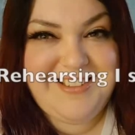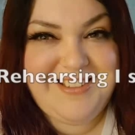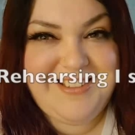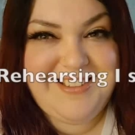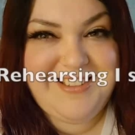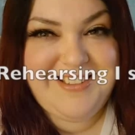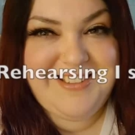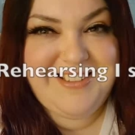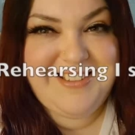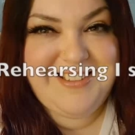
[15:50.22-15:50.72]

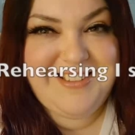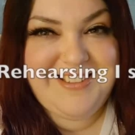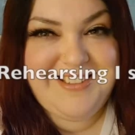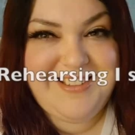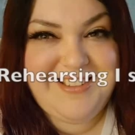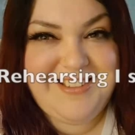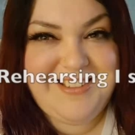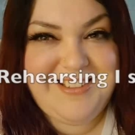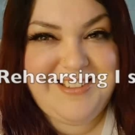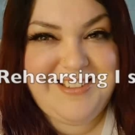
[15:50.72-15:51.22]

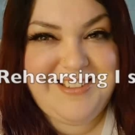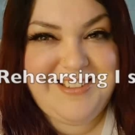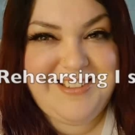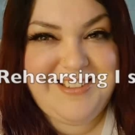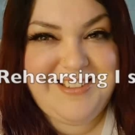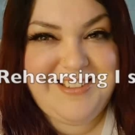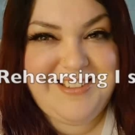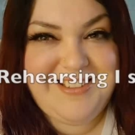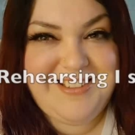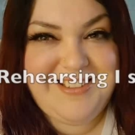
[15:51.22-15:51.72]

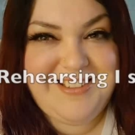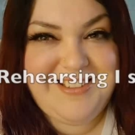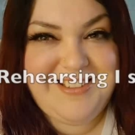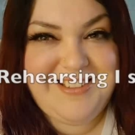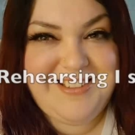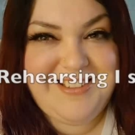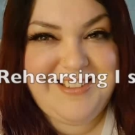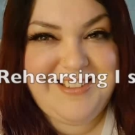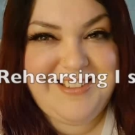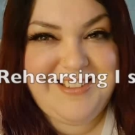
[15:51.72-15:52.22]

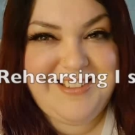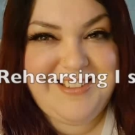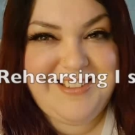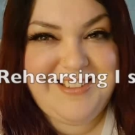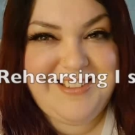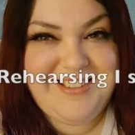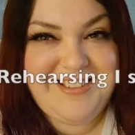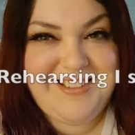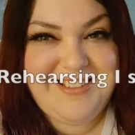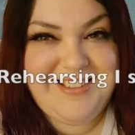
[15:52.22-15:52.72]

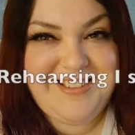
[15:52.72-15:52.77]
This person isn't speaking.